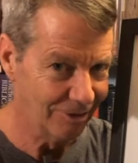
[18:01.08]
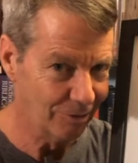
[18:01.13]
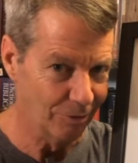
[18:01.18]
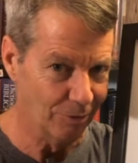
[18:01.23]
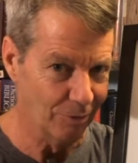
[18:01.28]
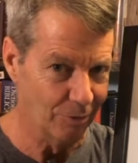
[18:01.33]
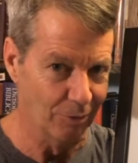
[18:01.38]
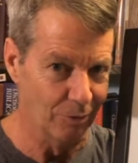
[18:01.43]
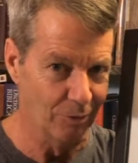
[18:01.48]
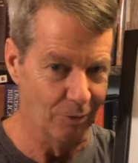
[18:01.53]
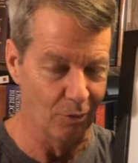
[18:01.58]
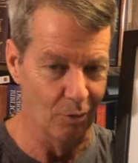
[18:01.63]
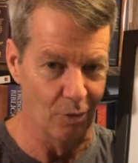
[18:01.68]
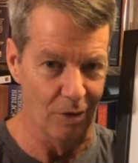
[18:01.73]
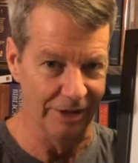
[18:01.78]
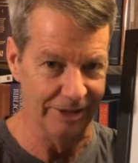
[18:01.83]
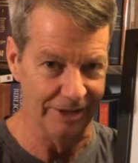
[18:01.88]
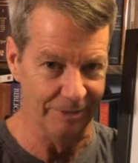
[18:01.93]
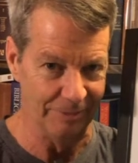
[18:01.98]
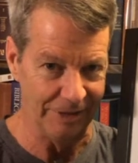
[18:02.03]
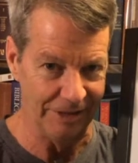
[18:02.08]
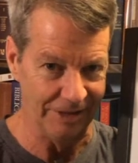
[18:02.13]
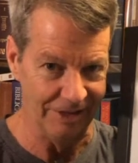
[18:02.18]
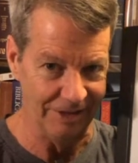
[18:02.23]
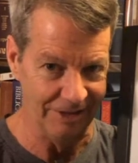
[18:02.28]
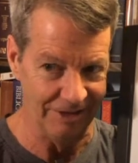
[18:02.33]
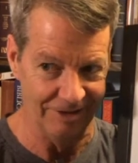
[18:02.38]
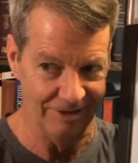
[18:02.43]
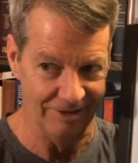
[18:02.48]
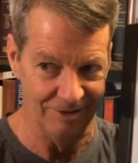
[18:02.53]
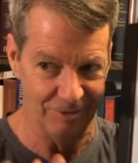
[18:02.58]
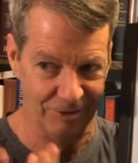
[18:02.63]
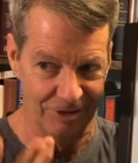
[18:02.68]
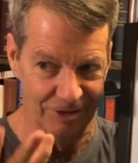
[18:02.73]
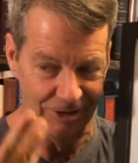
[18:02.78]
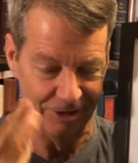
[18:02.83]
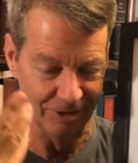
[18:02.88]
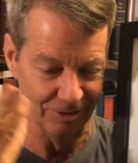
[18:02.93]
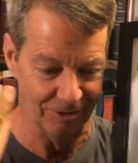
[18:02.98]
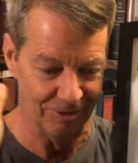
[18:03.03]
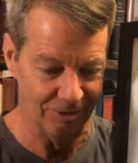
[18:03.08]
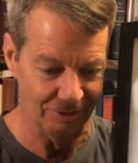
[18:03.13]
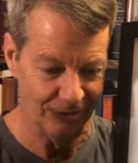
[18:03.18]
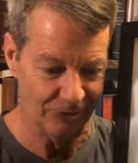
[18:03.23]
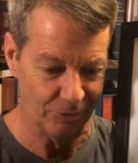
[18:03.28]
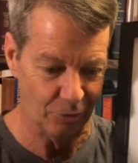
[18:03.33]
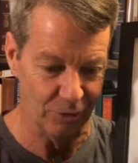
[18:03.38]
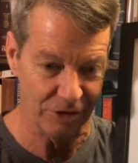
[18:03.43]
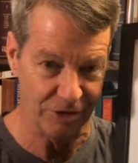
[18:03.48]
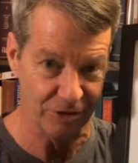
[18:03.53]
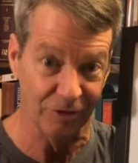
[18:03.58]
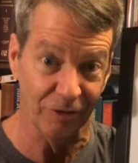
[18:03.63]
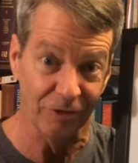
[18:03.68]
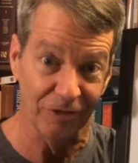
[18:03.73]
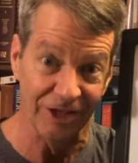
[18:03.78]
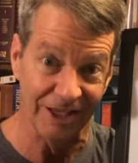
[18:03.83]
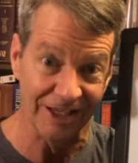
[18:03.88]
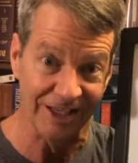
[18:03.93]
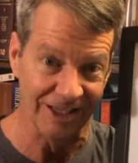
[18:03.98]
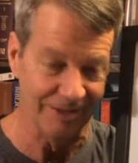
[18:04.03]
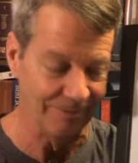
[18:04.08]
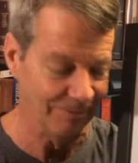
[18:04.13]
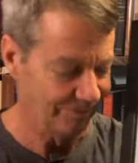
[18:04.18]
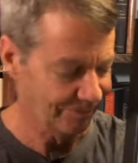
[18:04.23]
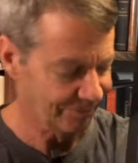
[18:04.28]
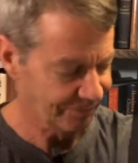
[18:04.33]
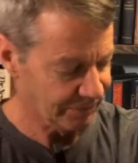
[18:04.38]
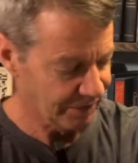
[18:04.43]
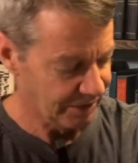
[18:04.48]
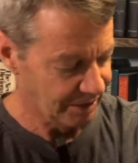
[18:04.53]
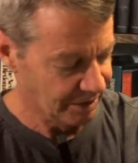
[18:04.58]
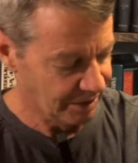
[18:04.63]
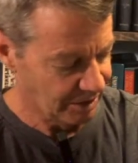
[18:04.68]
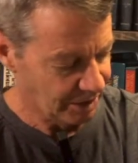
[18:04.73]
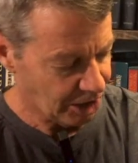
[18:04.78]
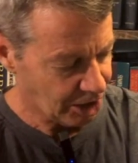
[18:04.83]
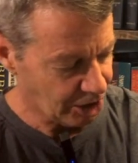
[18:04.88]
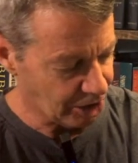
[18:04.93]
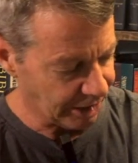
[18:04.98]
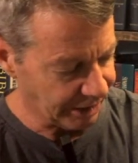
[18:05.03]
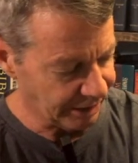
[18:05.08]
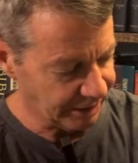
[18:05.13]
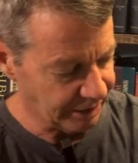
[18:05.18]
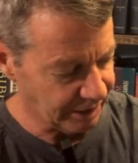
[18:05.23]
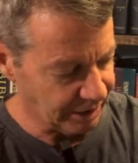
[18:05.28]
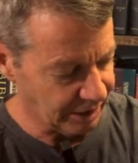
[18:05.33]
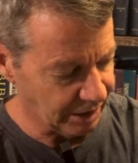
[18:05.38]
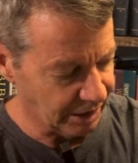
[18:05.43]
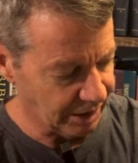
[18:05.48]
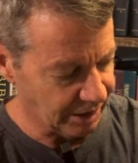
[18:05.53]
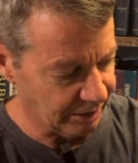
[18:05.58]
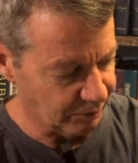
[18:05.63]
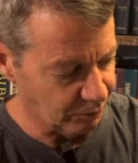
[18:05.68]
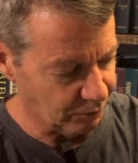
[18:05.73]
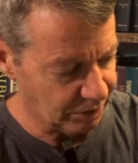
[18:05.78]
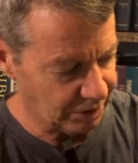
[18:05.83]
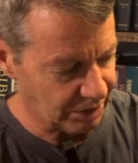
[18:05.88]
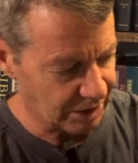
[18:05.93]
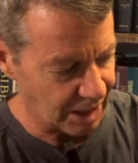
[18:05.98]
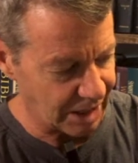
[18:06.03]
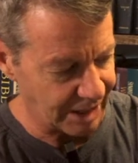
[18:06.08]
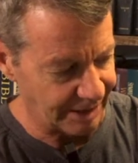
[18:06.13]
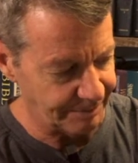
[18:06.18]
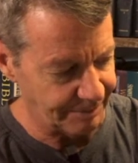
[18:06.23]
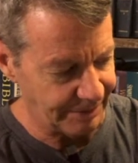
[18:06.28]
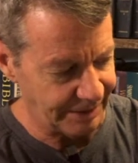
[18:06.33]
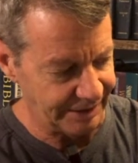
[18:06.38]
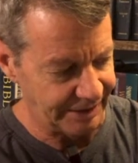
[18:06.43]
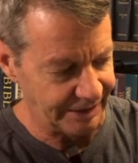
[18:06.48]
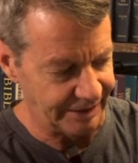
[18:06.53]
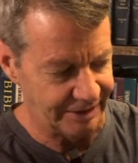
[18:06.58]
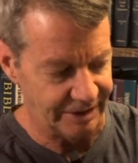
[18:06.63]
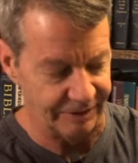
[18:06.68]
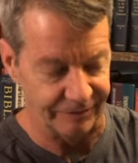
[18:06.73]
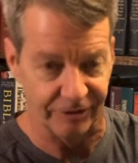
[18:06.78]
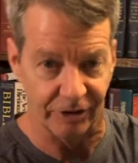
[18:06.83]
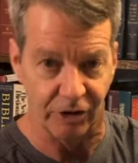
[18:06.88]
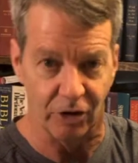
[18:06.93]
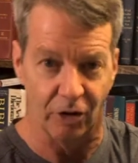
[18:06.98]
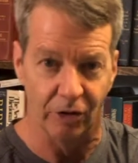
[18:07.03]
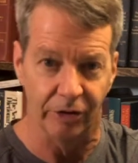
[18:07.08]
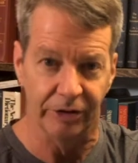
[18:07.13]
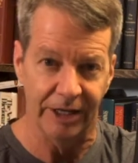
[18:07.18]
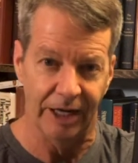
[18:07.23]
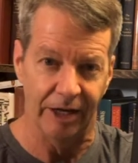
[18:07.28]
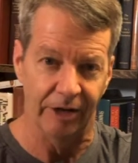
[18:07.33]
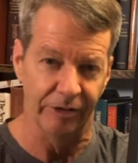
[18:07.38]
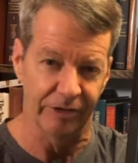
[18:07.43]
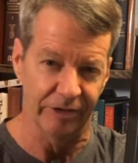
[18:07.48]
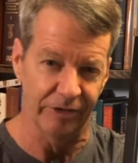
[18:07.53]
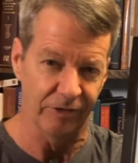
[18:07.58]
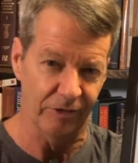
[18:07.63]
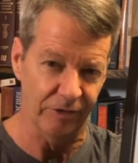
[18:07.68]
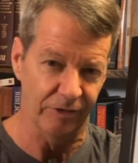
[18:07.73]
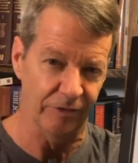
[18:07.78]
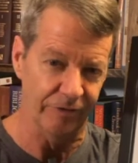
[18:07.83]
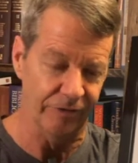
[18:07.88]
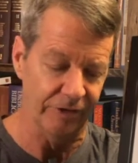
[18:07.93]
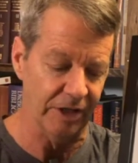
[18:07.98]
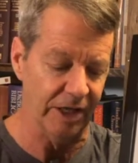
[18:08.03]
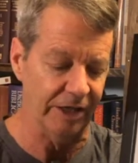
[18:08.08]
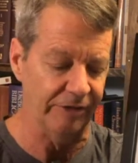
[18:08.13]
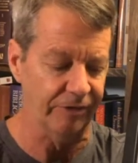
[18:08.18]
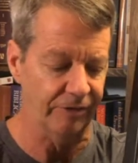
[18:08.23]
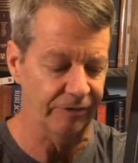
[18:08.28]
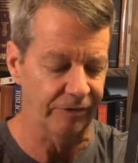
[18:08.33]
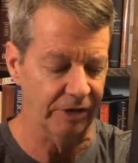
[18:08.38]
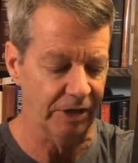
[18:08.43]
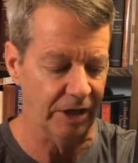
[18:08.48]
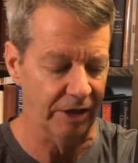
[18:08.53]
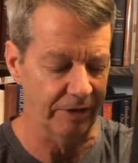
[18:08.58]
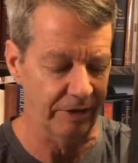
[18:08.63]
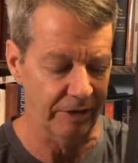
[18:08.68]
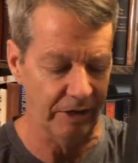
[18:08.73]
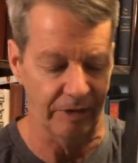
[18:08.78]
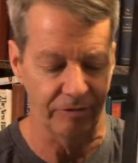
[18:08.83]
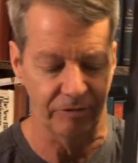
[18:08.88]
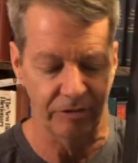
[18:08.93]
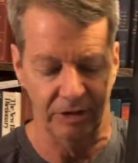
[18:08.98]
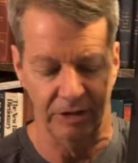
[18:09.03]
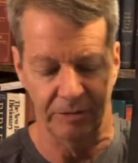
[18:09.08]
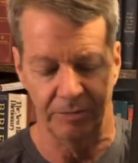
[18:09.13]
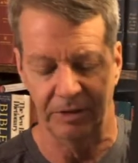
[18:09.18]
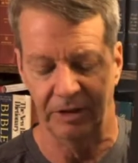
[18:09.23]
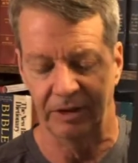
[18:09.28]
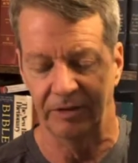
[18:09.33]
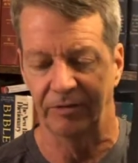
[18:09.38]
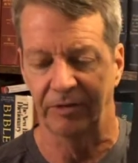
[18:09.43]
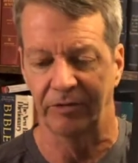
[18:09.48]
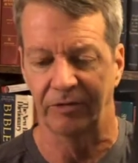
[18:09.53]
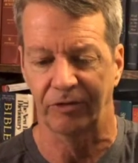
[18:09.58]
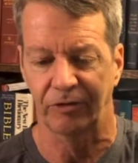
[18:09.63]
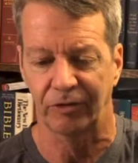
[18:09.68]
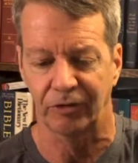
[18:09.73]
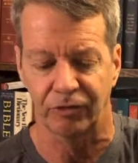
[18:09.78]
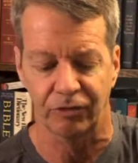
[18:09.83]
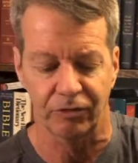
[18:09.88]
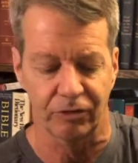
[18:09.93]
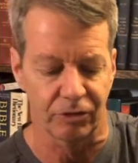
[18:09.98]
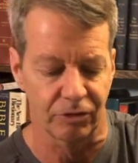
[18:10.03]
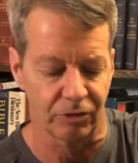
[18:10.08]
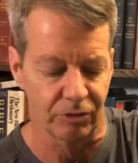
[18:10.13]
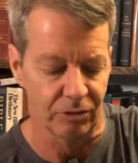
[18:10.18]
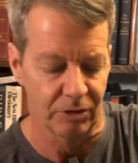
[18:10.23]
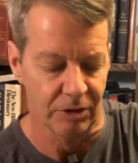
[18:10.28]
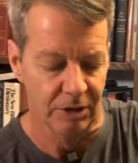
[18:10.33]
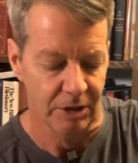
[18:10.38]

wanna be, you know, just wishful thinking. All right, uh, God made it difficult. Now, this is a philosophy that I, I really believe is true.